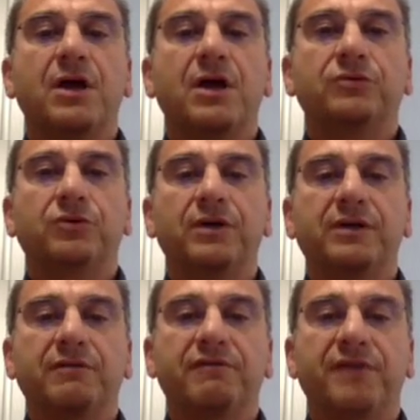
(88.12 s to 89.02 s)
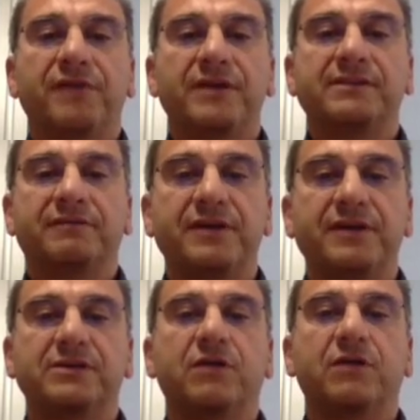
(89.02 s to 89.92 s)
During the first
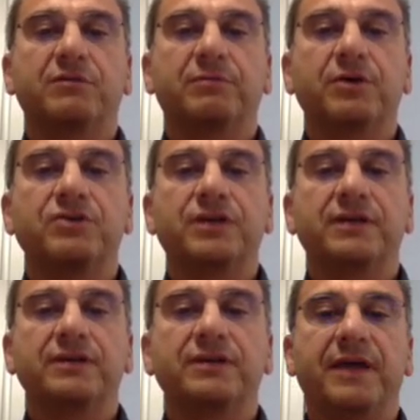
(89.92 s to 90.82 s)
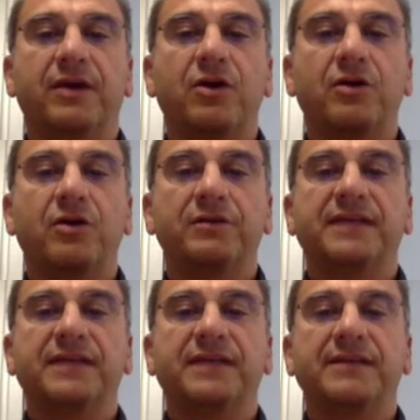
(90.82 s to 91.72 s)
phase of the project, a
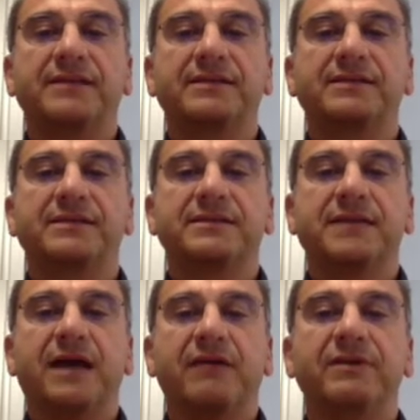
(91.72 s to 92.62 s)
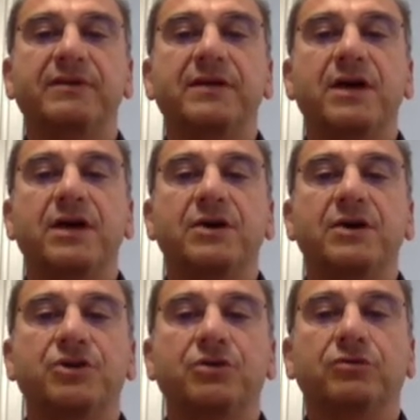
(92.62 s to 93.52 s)
context analysis survey
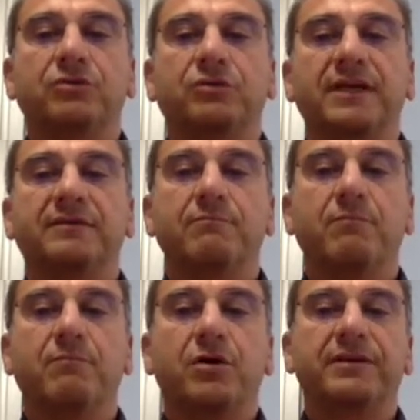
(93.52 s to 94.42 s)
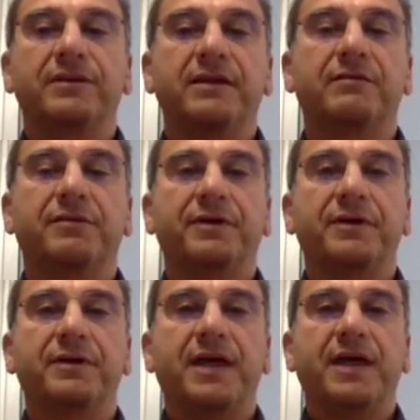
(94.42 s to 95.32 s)
showed that more than
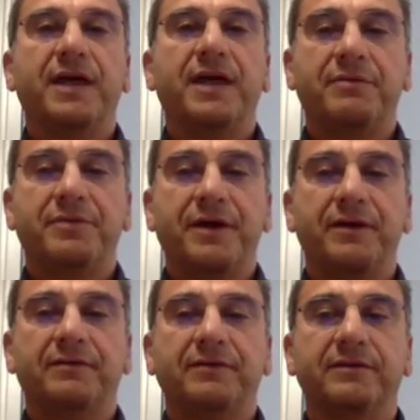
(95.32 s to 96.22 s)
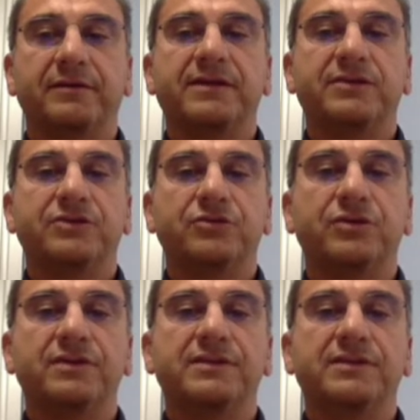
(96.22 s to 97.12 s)
330 research
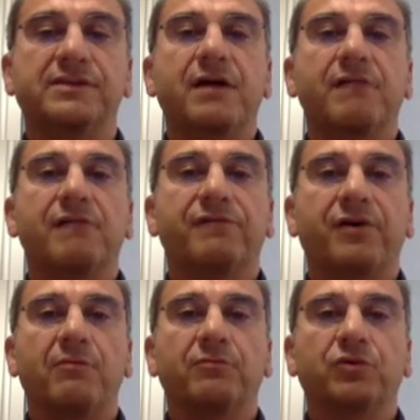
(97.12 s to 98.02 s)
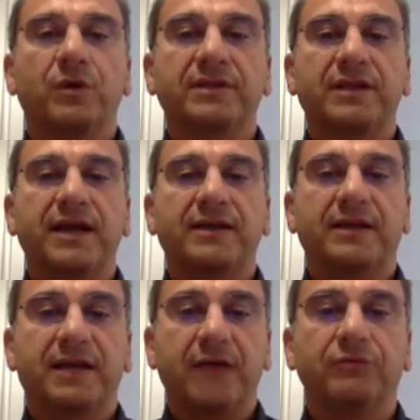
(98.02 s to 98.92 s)
units from 29
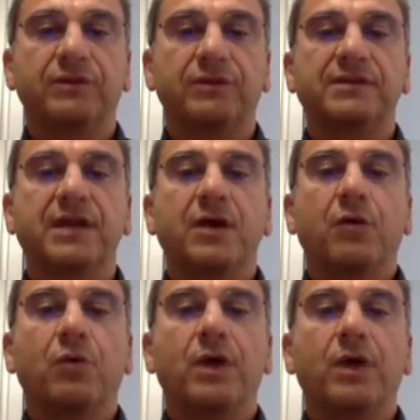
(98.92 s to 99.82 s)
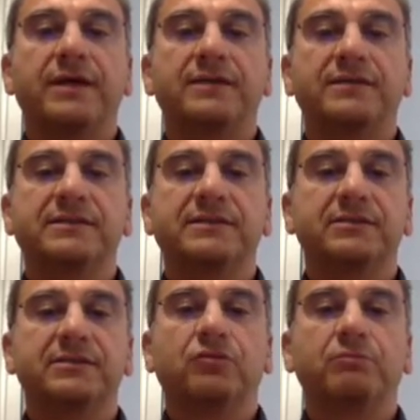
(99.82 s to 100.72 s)
countries were
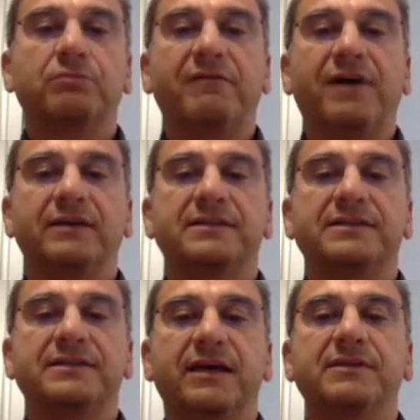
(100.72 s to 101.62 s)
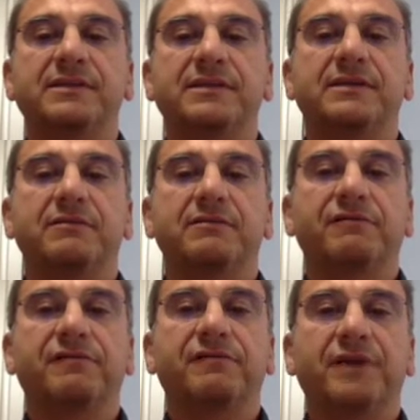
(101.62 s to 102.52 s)
interested to provide services in
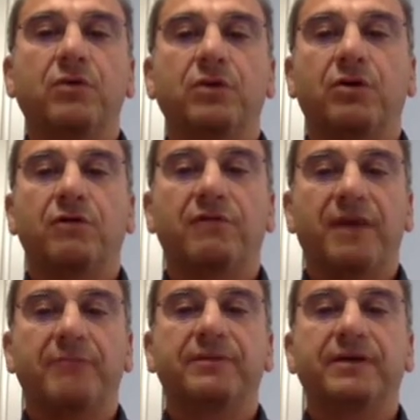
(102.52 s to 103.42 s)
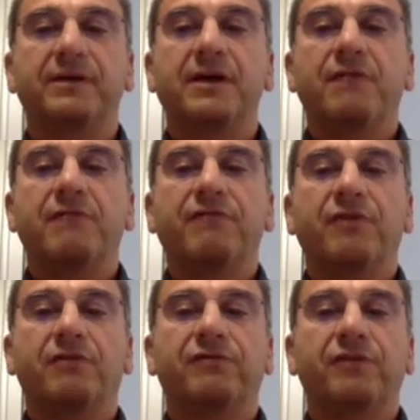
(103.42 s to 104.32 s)
the framework of EPTRI
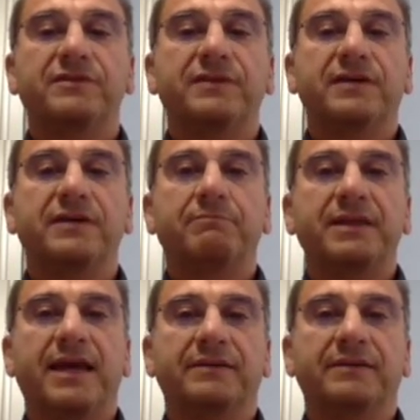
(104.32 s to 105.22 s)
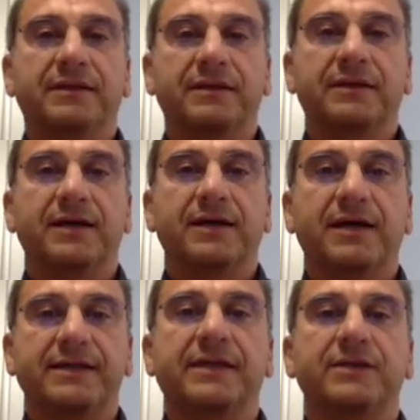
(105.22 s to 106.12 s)
for fostering pediatric
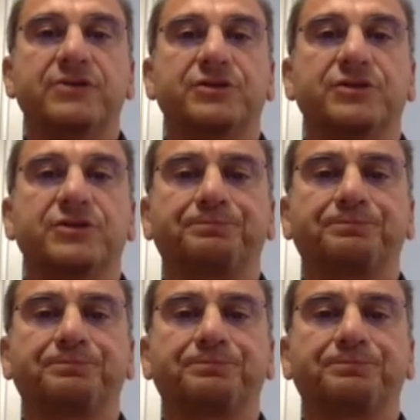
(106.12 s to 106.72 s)
research.